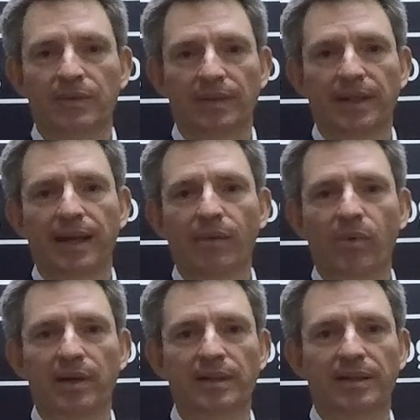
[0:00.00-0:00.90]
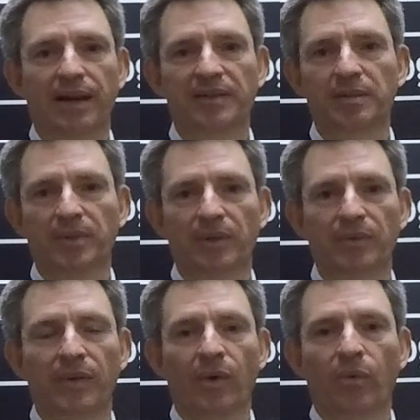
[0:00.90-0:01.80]
So today I wanted to talk to you
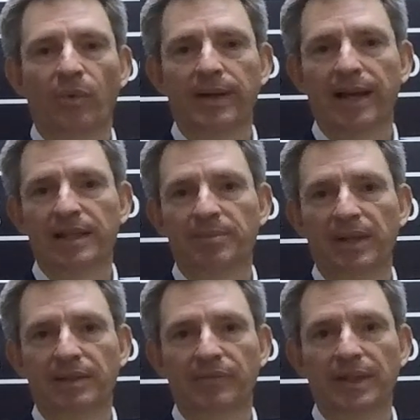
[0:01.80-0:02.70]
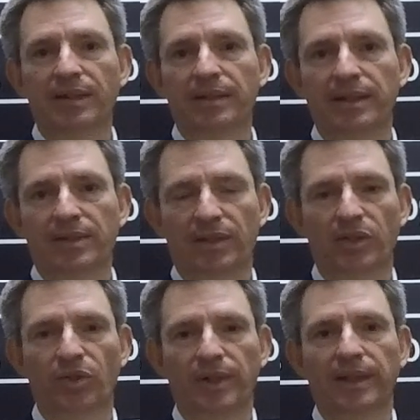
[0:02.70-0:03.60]
about one aspect of internet
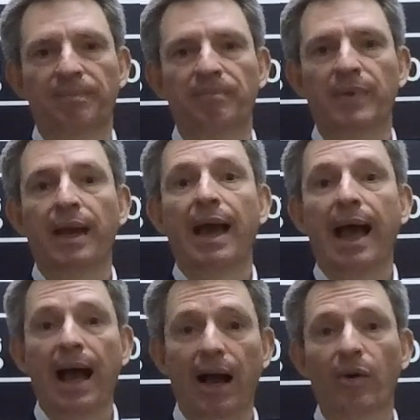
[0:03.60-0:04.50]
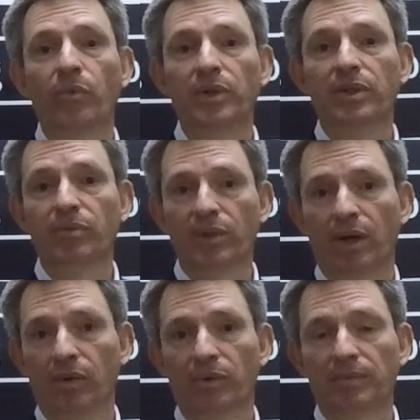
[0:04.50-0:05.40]
security. How would you
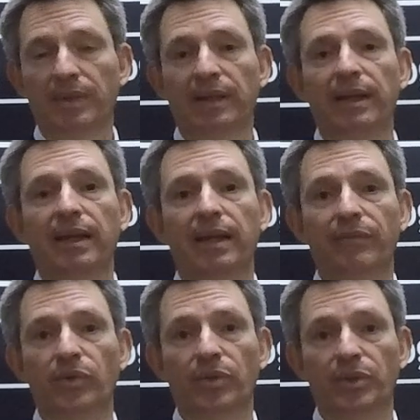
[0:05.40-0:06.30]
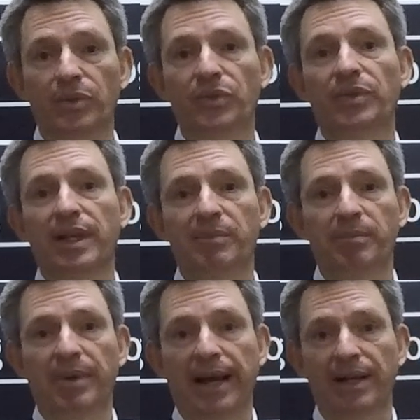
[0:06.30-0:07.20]
know if your username
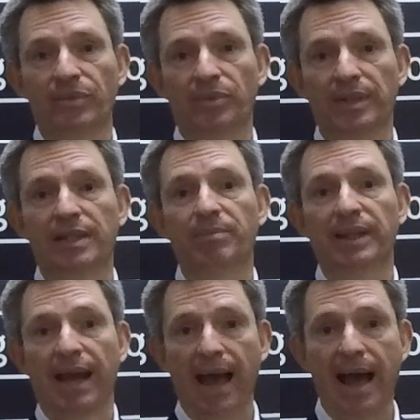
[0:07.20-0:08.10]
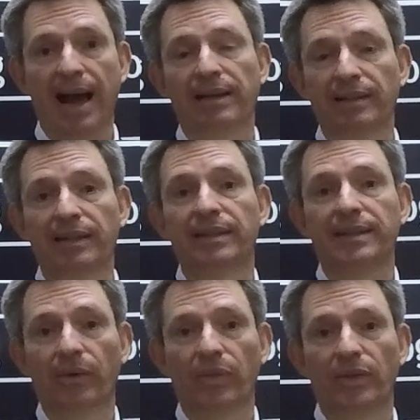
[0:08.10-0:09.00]
and password has been hacked and is
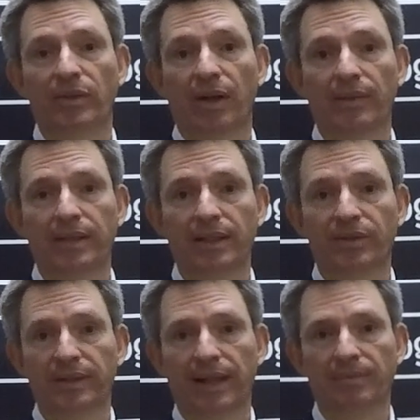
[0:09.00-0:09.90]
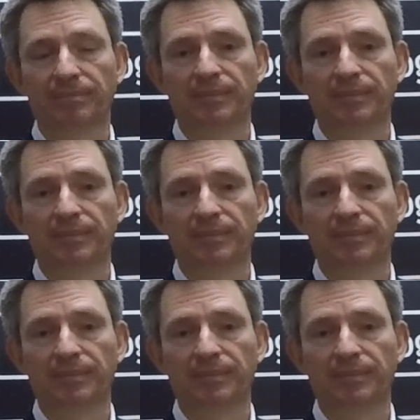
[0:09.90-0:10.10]
out there on the internet?